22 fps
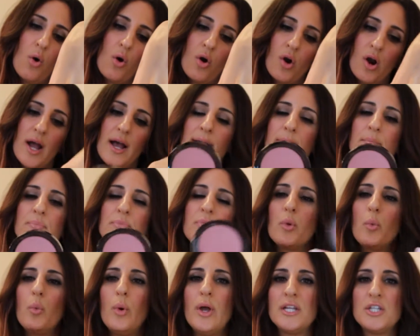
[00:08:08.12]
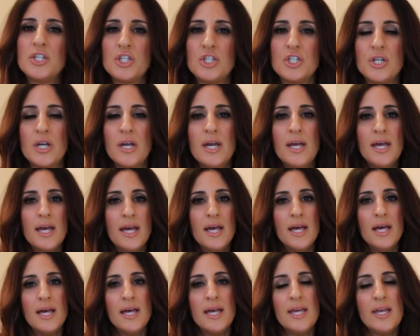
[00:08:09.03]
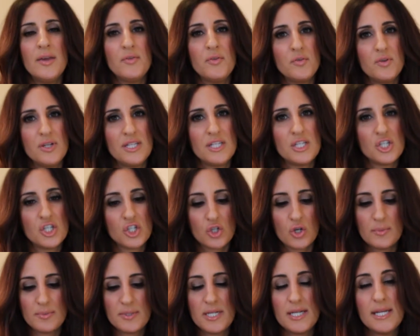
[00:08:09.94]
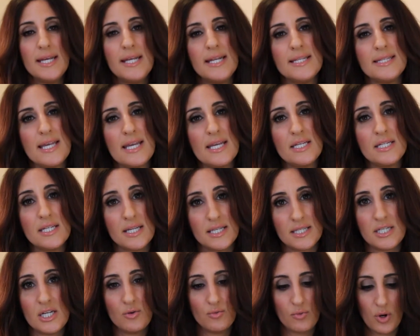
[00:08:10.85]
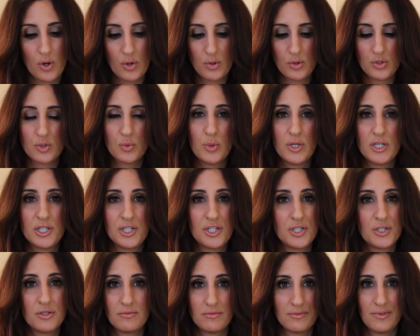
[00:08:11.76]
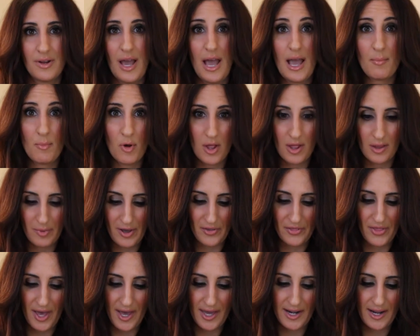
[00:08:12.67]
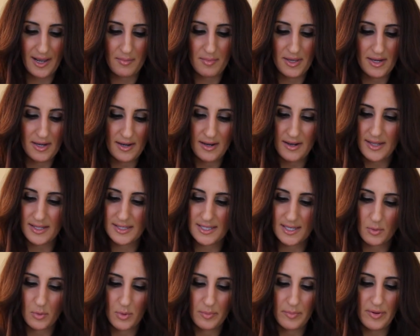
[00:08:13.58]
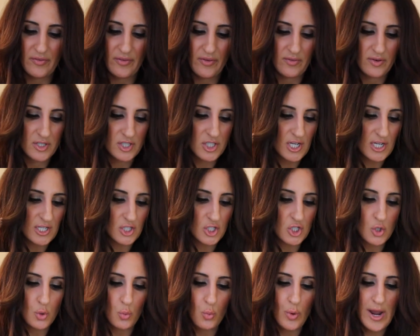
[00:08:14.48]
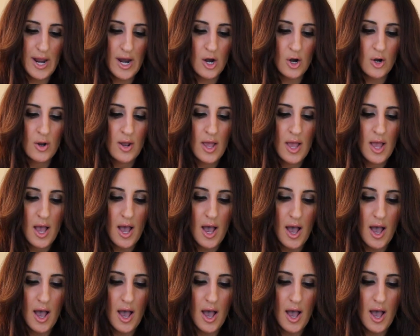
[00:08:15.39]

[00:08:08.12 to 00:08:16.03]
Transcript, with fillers: Aura, which if you read the description, it is a dusty rose, which I'm all about that. I mean, that's like one of my favorite shades to wear.